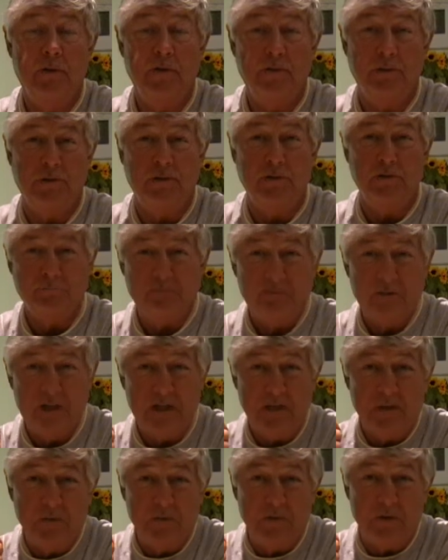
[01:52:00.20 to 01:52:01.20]
So do you
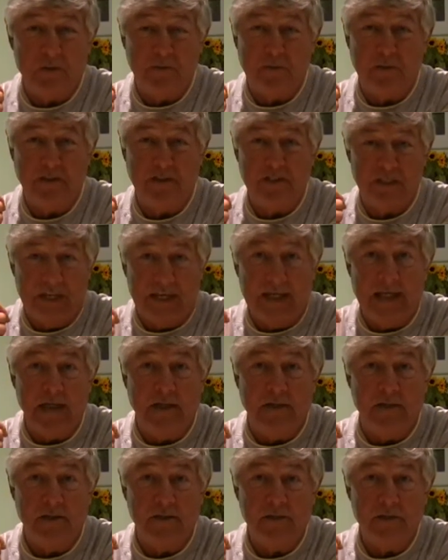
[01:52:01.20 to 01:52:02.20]
really want them in
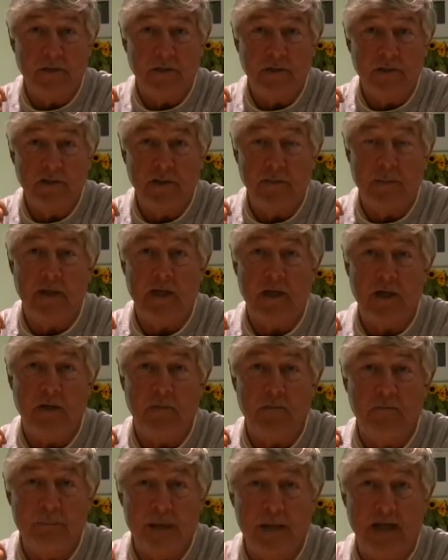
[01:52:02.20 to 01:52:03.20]
tears to be
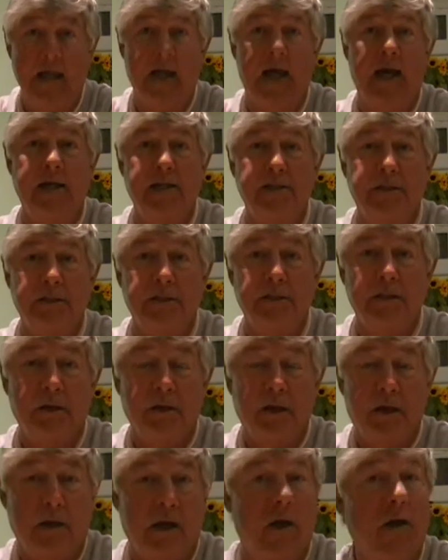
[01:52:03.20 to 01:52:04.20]
humiliated?
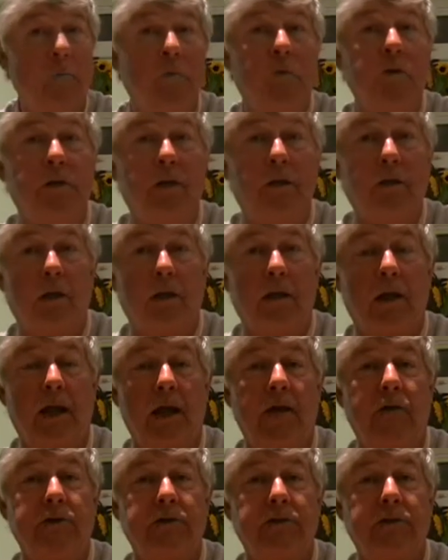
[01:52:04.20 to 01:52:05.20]
And I wouldn't
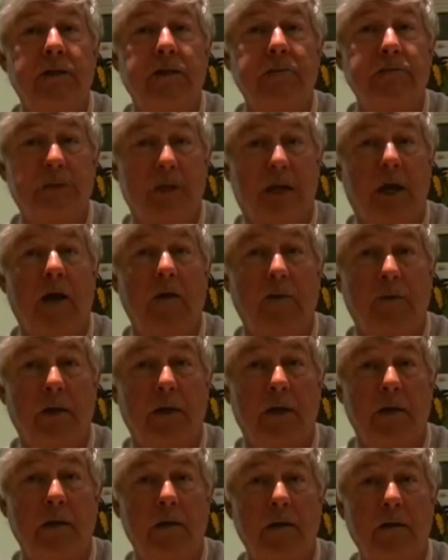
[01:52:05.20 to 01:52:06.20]
allow a team to go
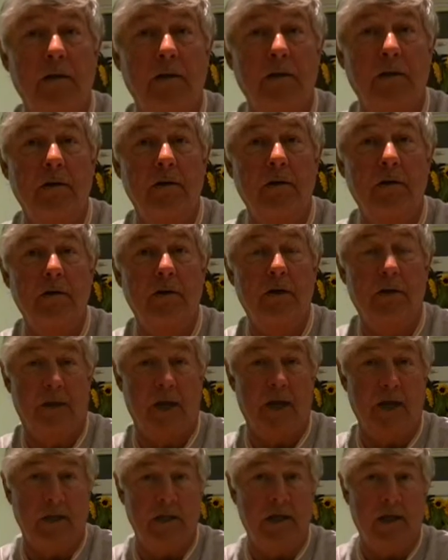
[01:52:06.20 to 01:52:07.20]
then at
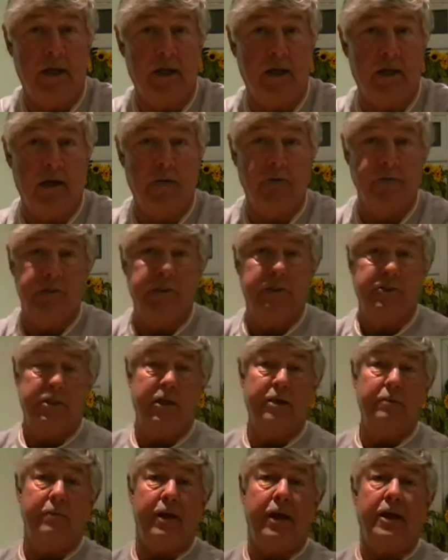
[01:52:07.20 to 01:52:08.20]
that year. And I was the
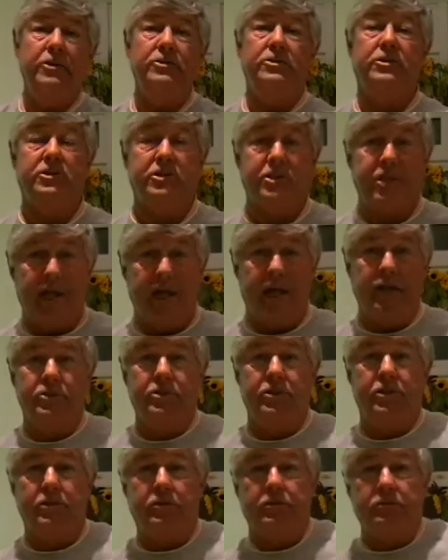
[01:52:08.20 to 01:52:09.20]
team manager,
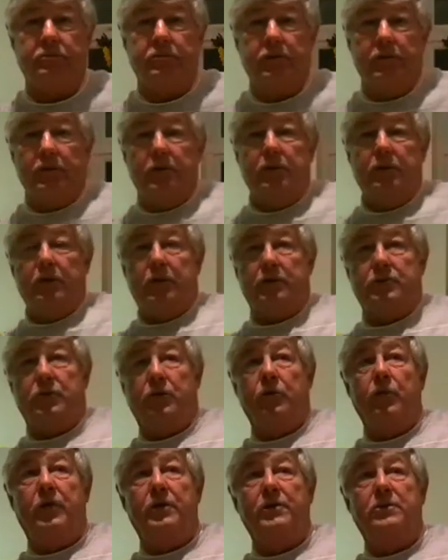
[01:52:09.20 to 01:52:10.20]
selector, and I was
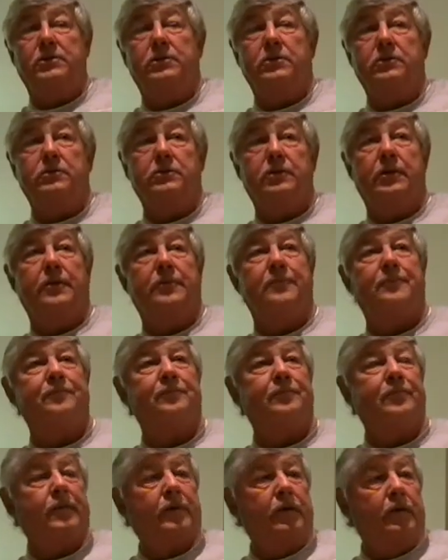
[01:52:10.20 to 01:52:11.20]
talking
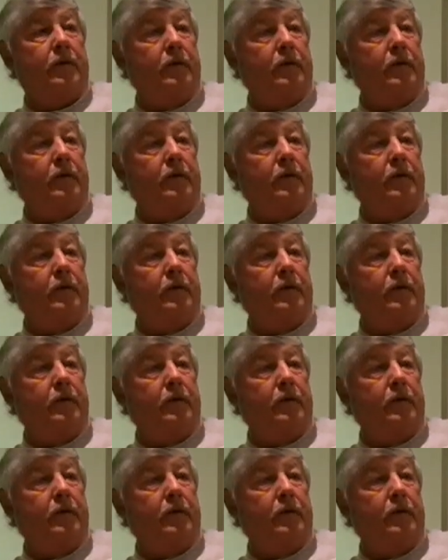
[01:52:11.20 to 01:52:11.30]
to